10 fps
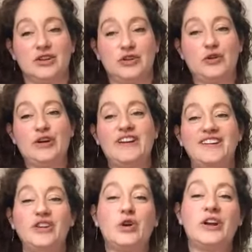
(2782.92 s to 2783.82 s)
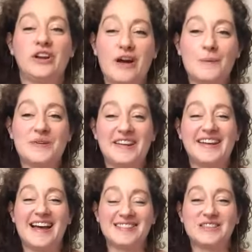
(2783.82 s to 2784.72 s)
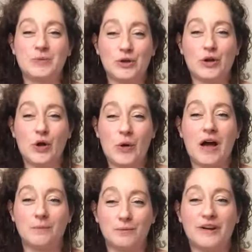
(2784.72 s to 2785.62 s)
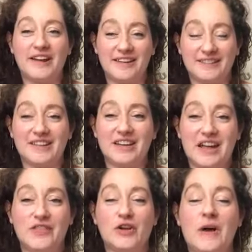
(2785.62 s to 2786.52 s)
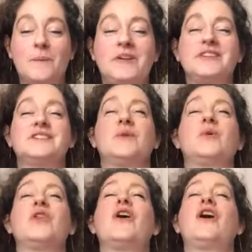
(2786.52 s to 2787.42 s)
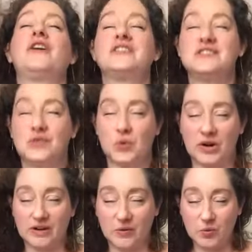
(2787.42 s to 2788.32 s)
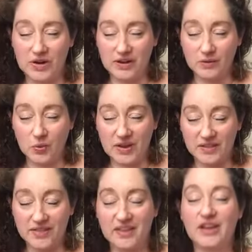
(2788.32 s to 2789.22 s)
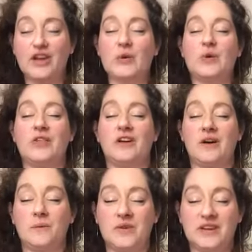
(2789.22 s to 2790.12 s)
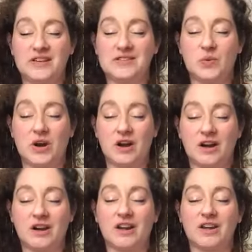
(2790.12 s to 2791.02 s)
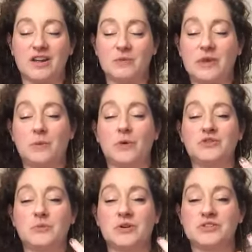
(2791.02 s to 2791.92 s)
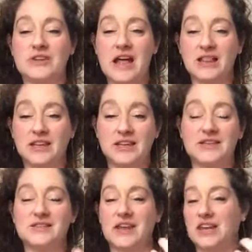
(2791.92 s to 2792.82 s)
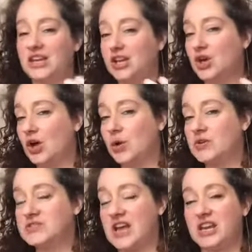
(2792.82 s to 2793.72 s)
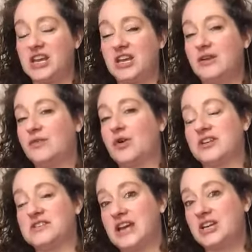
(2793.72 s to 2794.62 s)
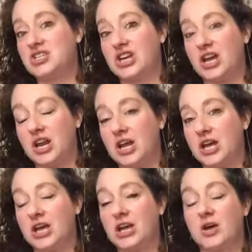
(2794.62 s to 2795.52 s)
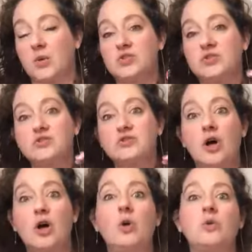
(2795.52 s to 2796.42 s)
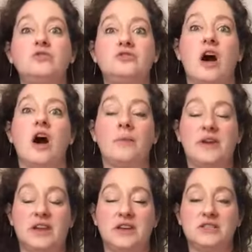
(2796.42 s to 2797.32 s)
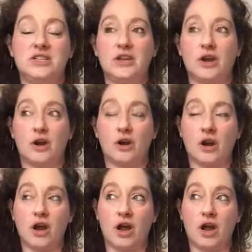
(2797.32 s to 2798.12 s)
You're in a company, it has to be a co-op, right? And the companies that were the hardest to work with were the companies where people's personalities and egos and need for attention was so dominant to their